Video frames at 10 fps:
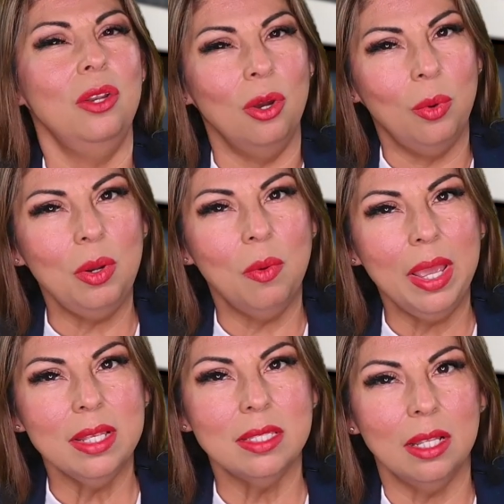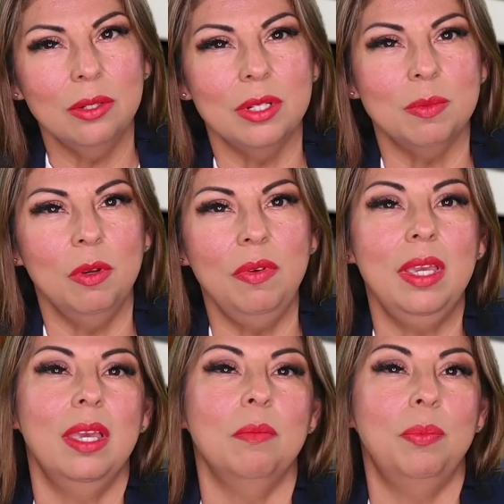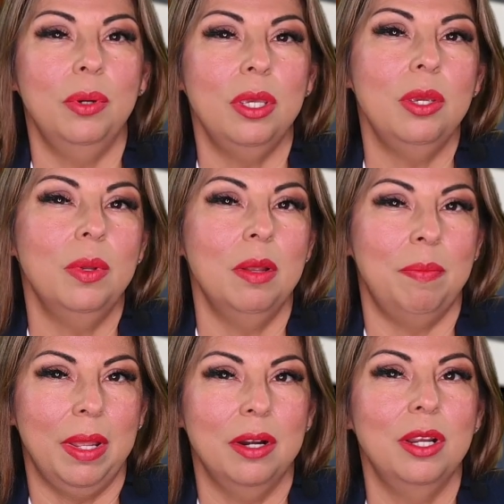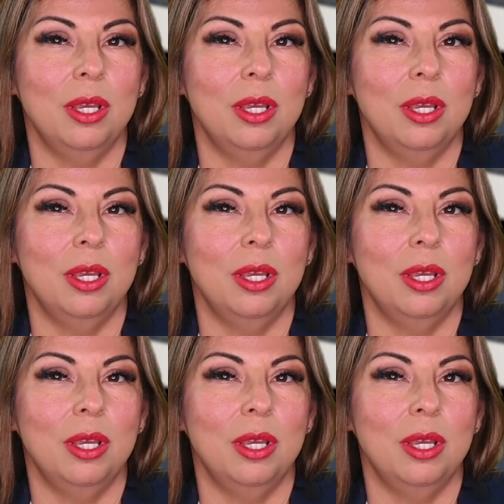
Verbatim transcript: Knowing why a seller is moving can put you in a better